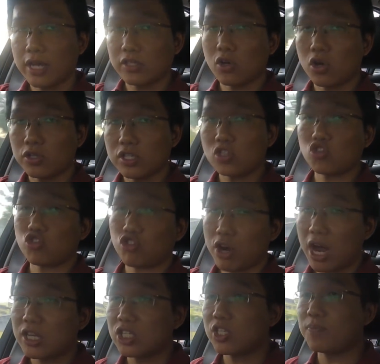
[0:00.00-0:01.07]
all this
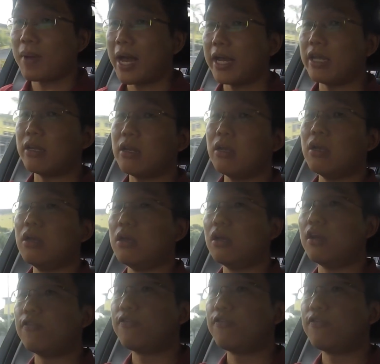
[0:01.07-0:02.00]
transpired, a